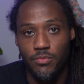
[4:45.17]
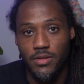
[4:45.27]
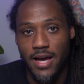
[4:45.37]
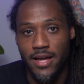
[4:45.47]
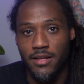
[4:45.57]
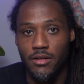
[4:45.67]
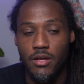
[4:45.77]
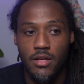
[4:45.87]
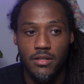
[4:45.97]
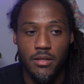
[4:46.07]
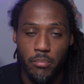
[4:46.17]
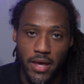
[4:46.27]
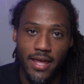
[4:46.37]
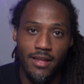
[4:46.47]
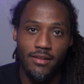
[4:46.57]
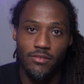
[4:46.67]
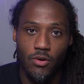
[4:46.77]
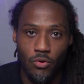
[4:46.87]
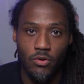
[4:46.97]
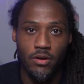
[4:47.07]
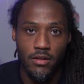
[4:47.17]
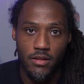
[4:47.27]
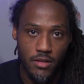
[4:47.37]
kind of depends on